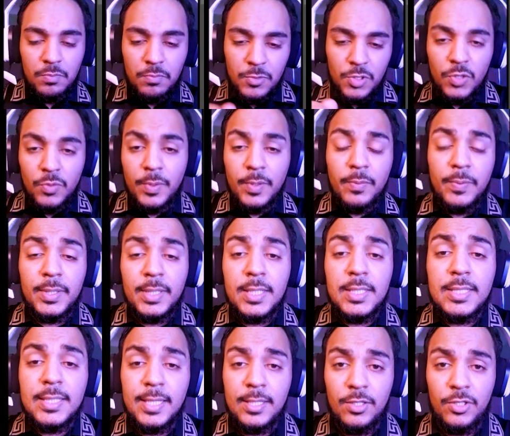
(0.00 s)
do it with
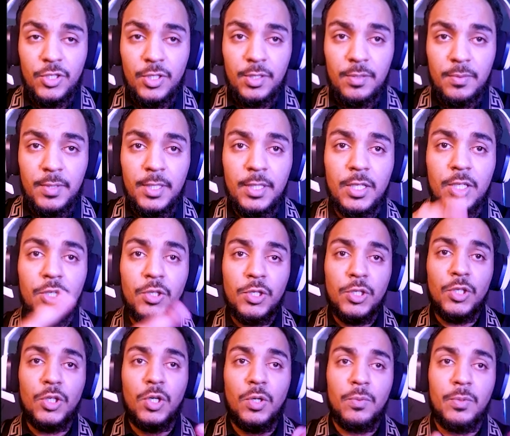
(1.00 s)
intention, and then you
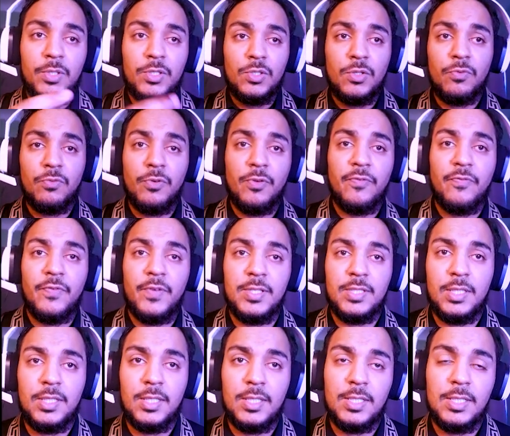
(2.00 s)
can always
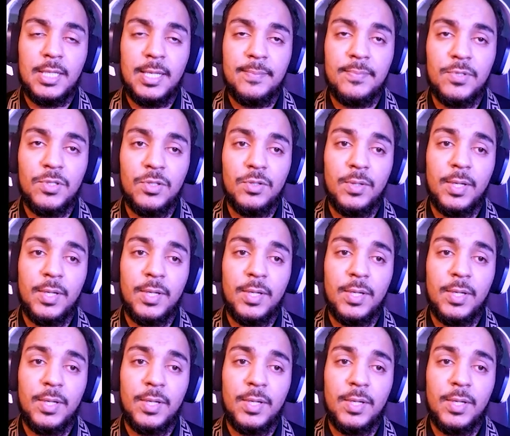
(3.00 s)
revisit these steps.